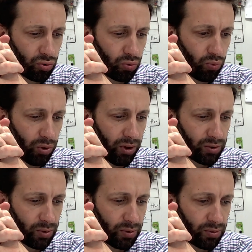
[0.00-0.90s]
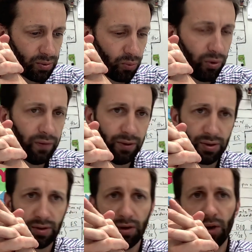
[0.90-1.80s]
what else?
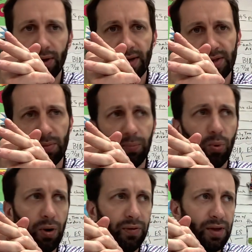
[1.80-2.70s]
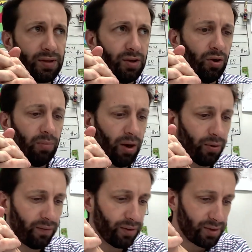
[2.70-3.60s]
Rivers. Okay, some important things to know about
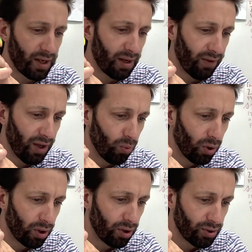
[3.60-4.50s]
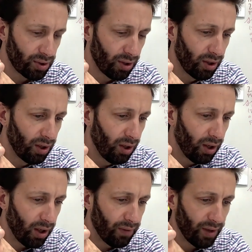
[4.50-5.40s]
rivers. They have headwaters,
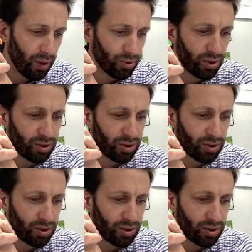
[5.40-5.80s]
and then I want you to